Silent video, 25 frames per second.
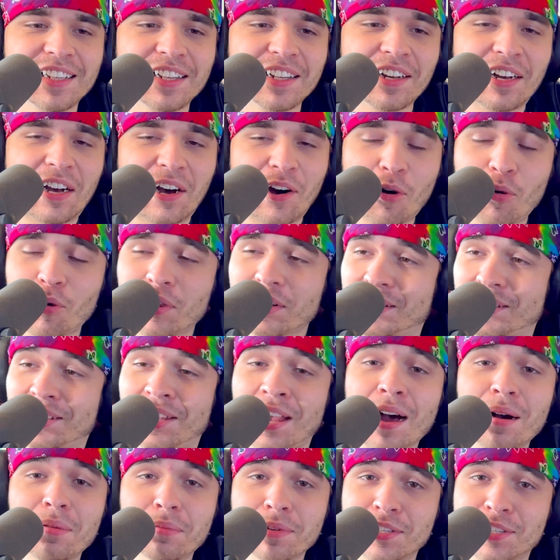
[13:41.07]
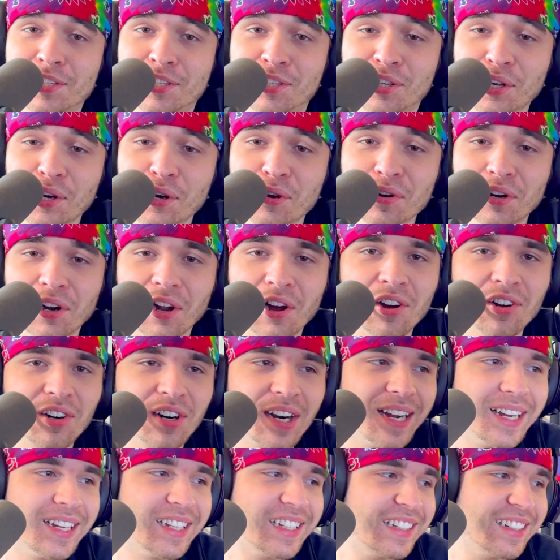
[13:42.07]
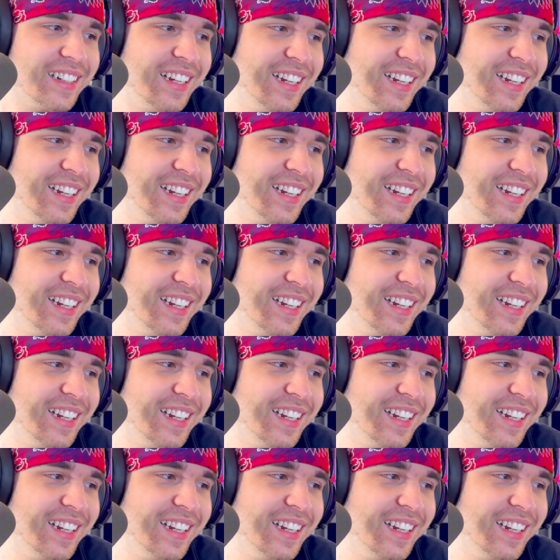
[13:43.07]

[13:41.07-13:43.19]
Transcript: Oh, it's coming soon, all right.